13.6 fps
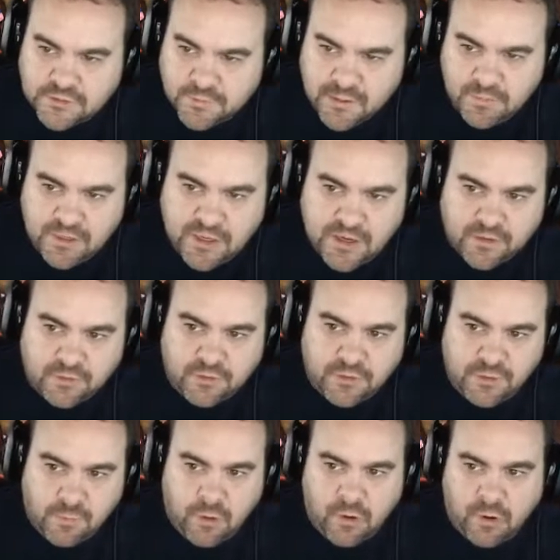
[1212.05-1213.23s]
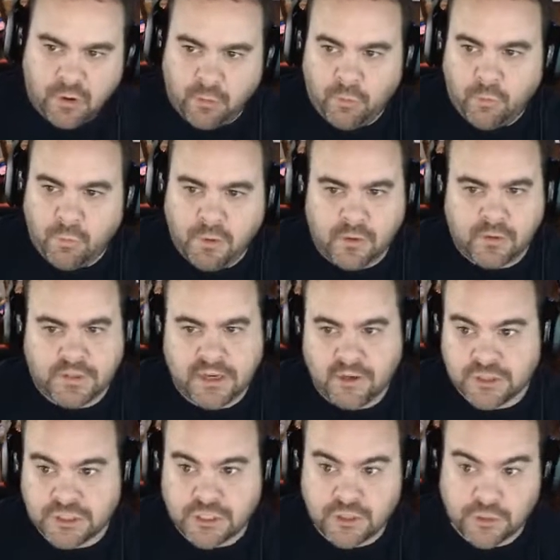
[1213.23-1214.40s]
might be handling the ball, where Terence
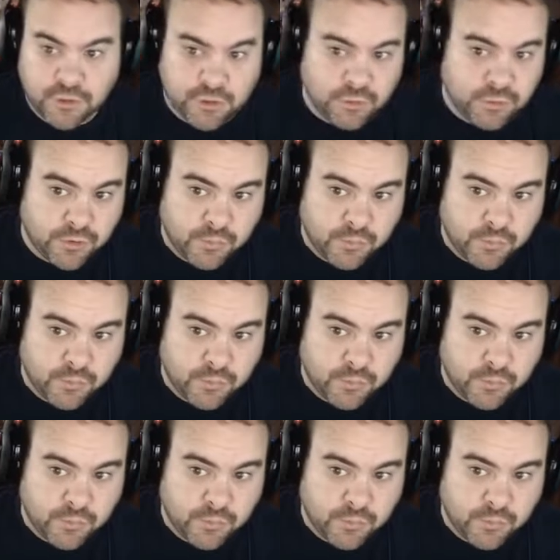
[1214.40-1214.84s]
Shannon Jr.